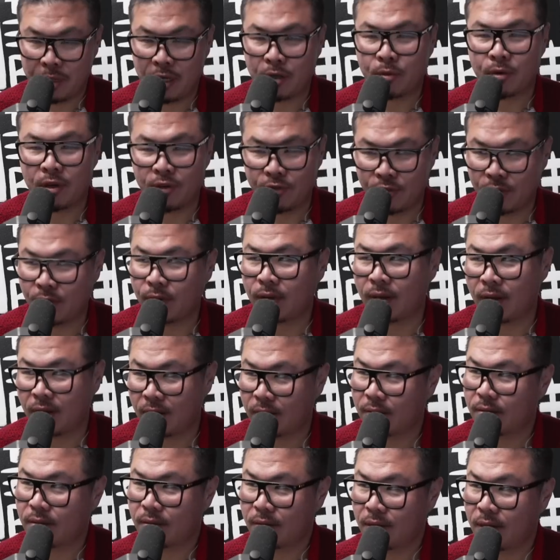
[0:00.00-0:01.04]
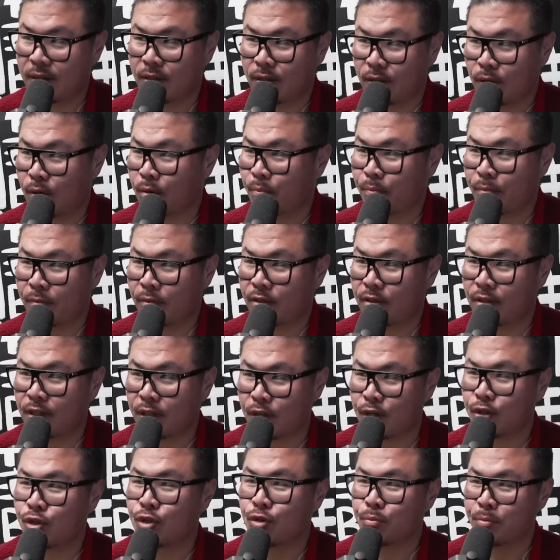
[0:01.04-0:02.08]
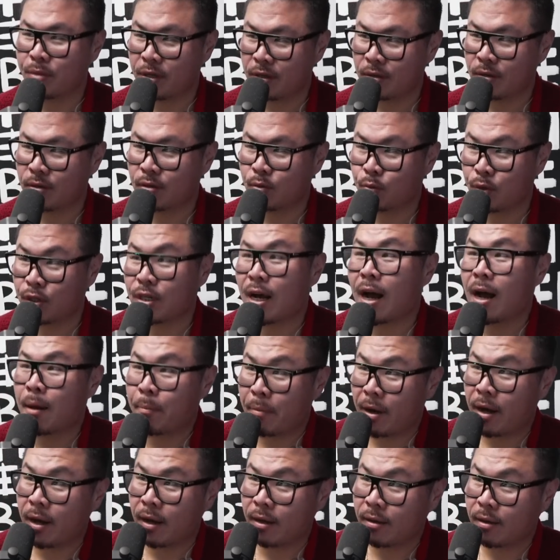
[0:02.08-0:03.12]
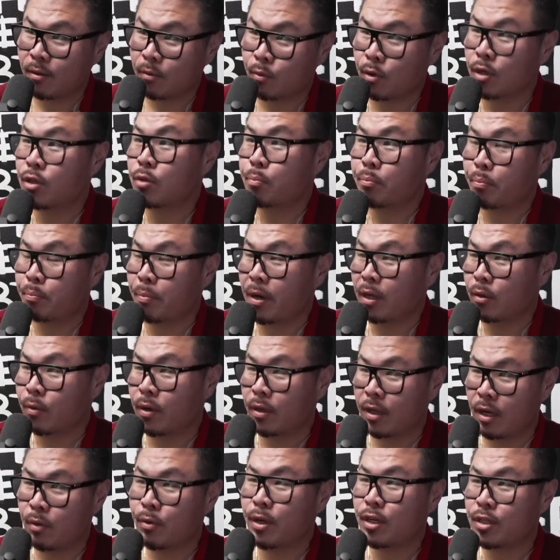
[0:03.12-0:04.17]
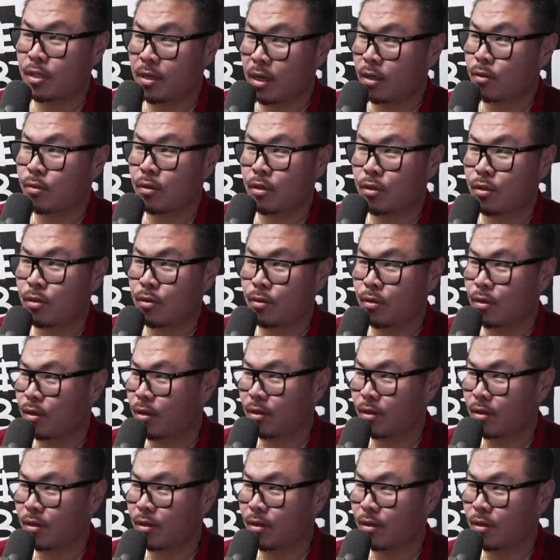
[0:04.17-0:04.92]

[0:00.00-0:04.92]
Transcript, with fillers: Peak Refuel, yeah. He has his own signature meals, which I buy. Which, by the way, they reached out to us too.